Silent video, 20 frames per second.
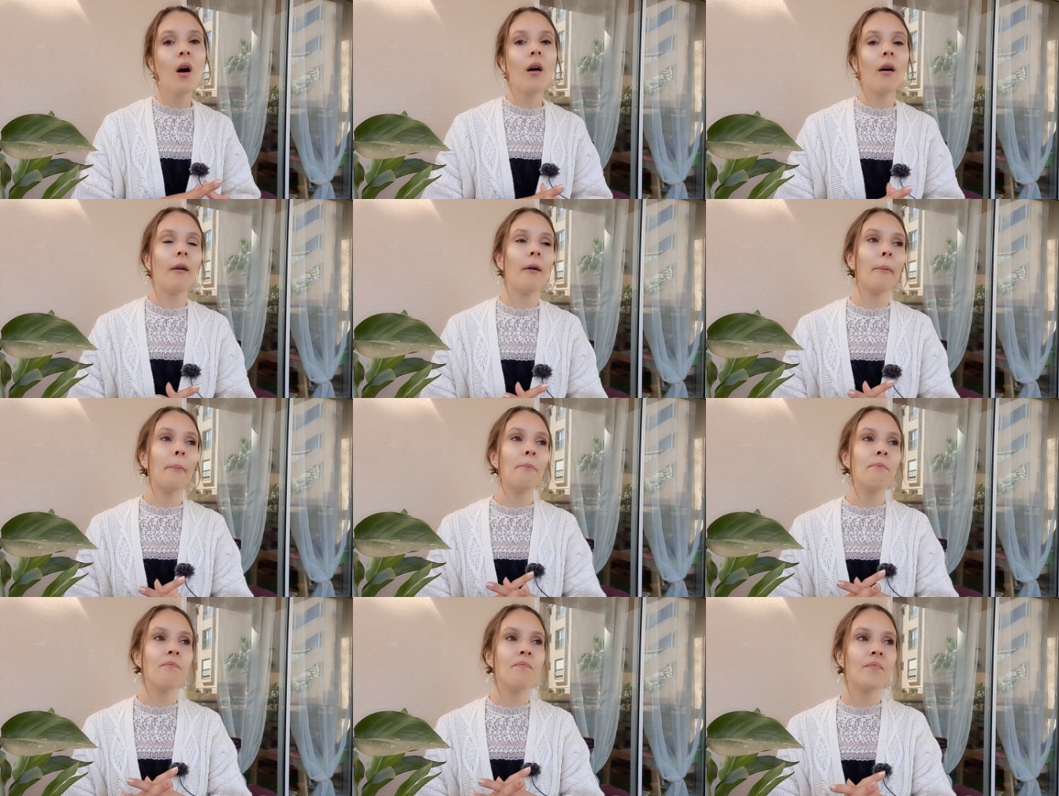
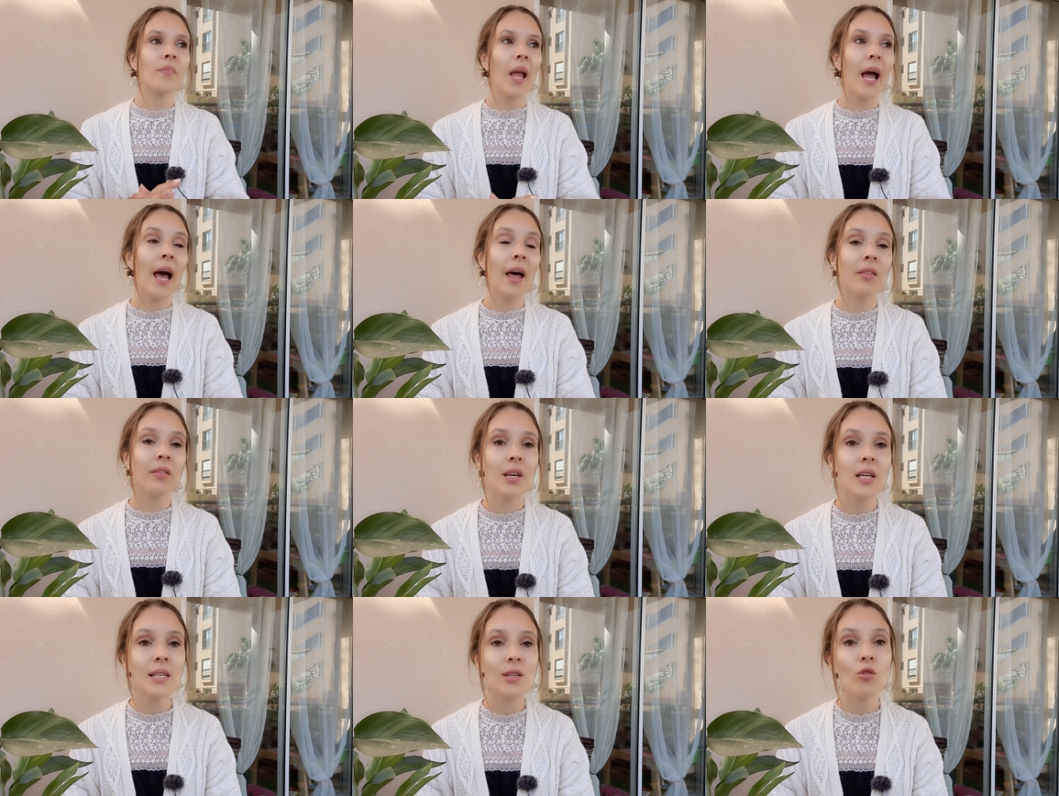
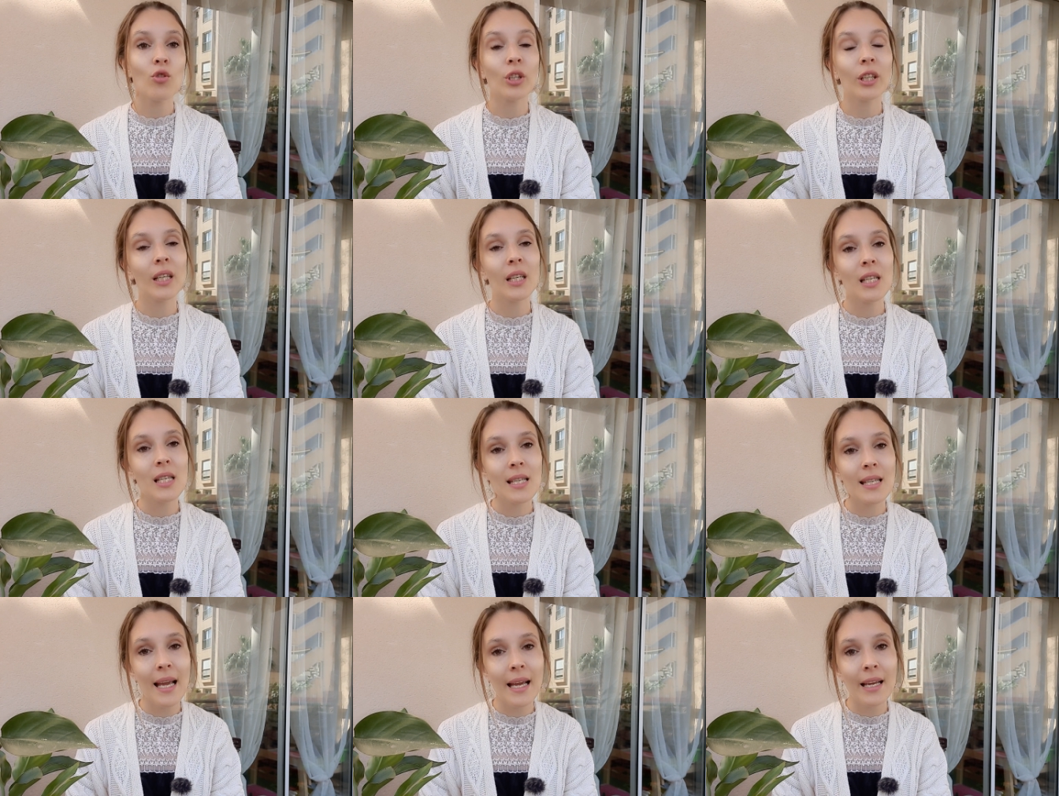And this
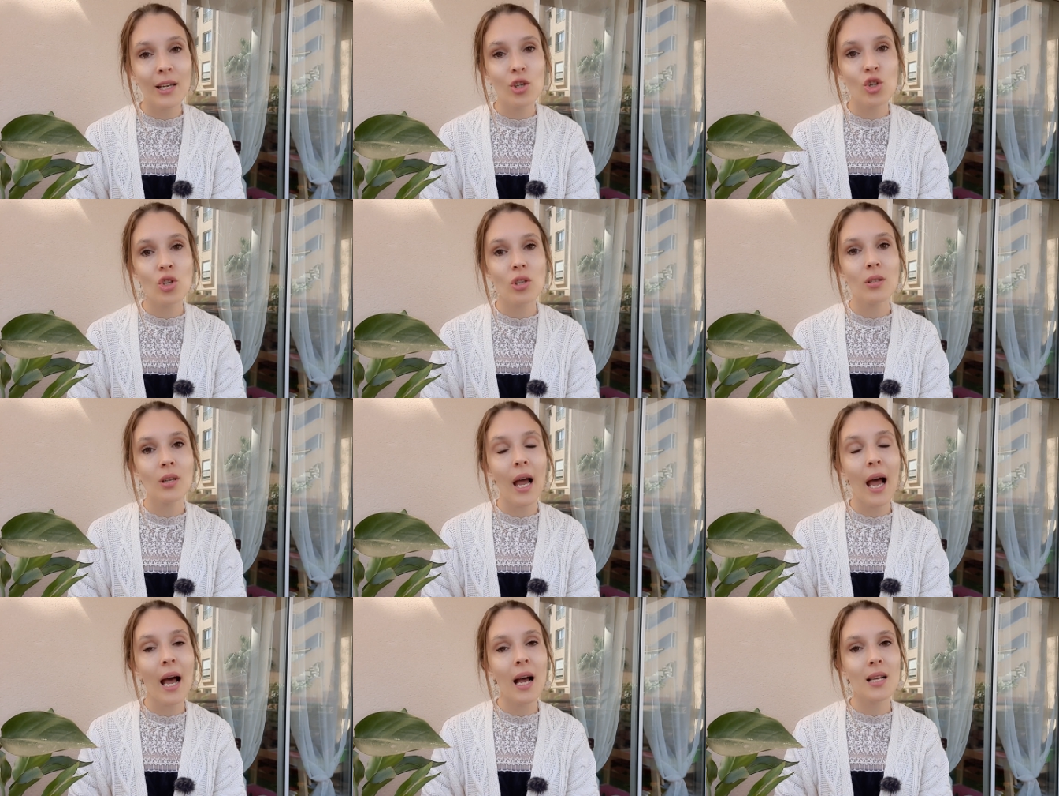organization
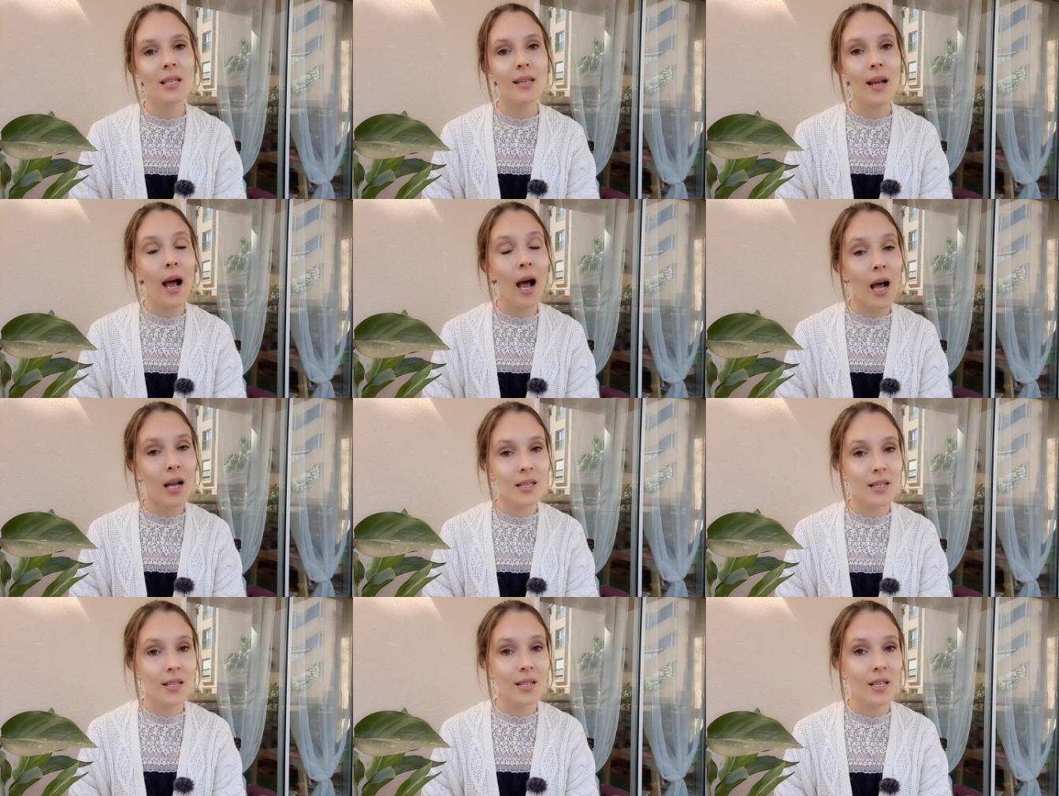has
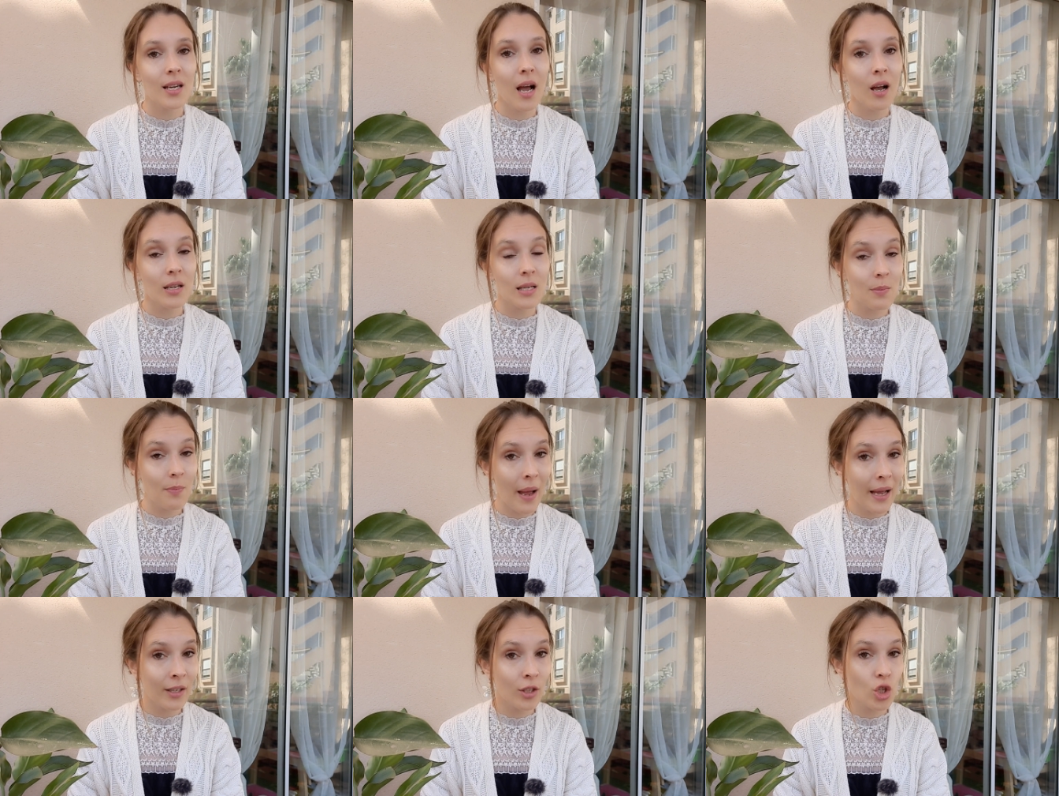asked
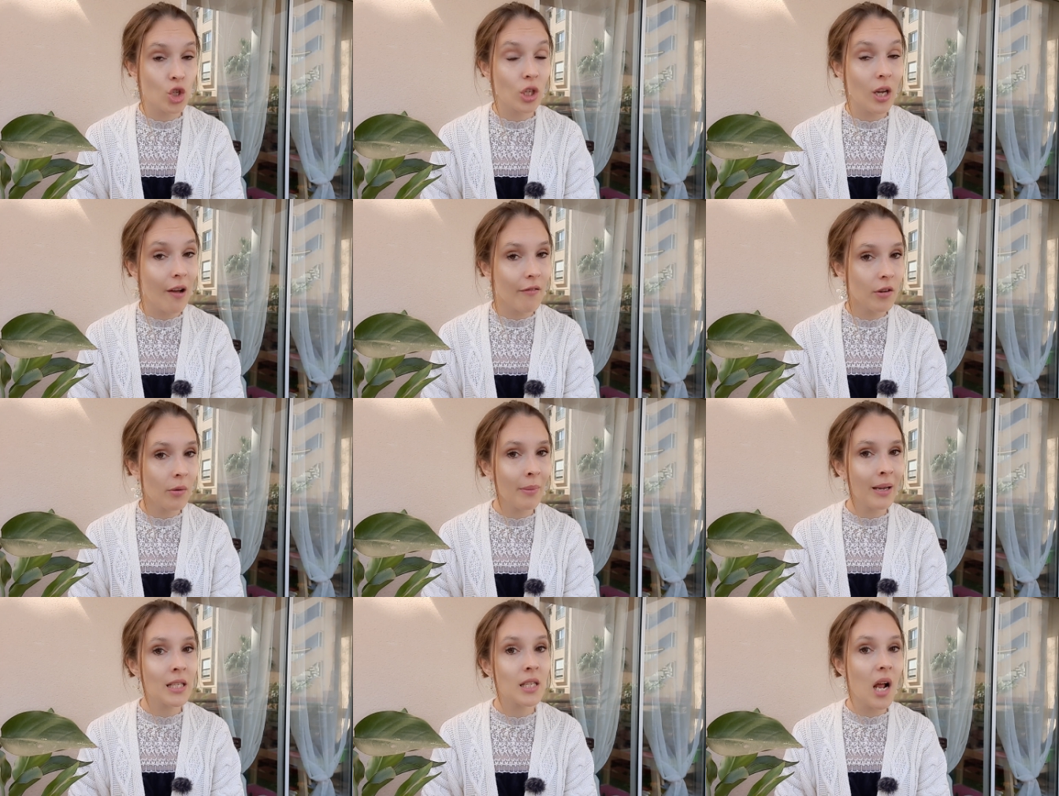Spanish
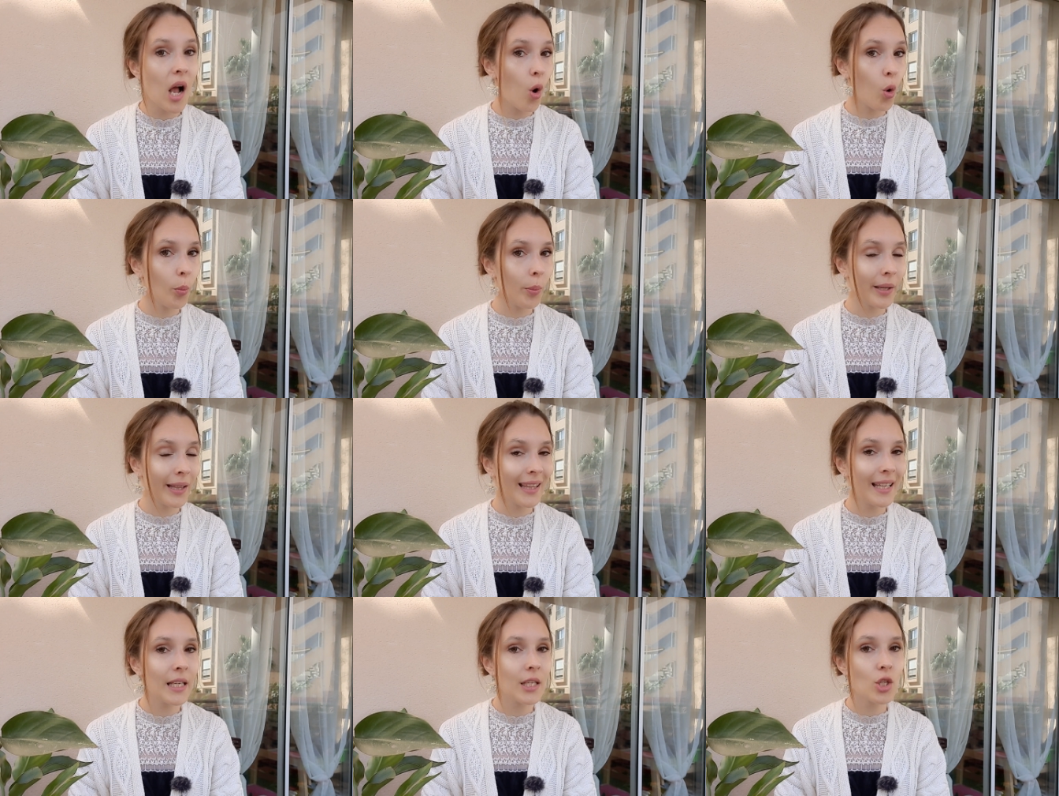government
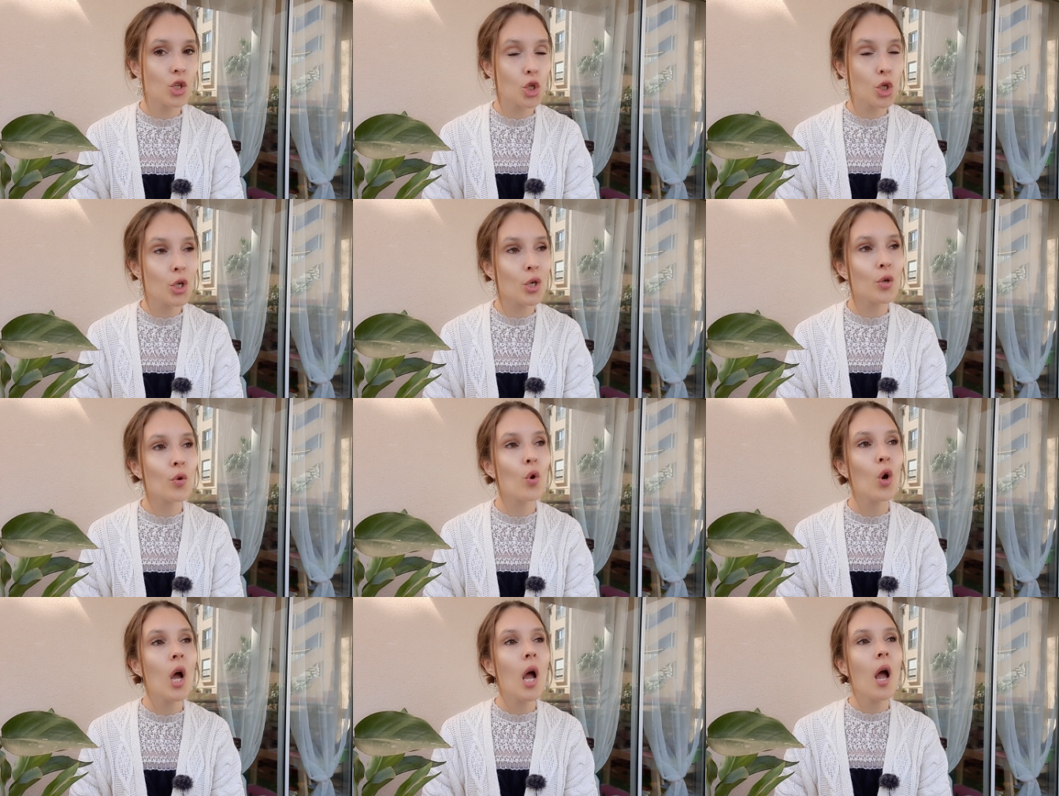openly
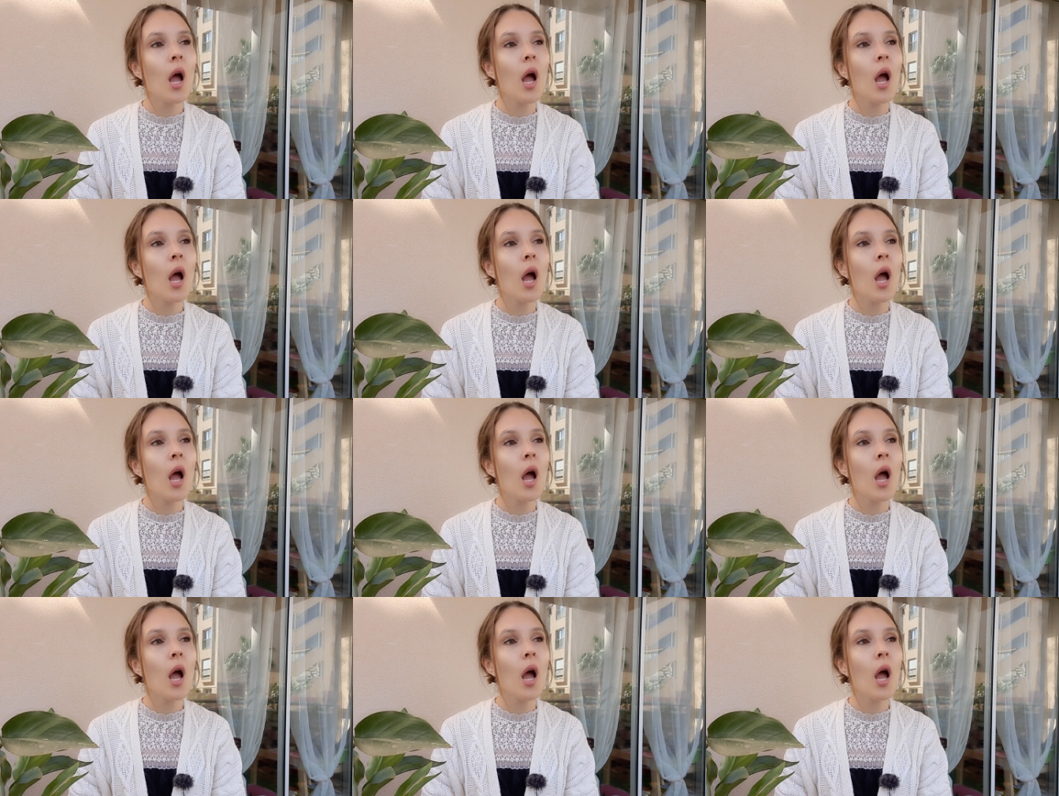to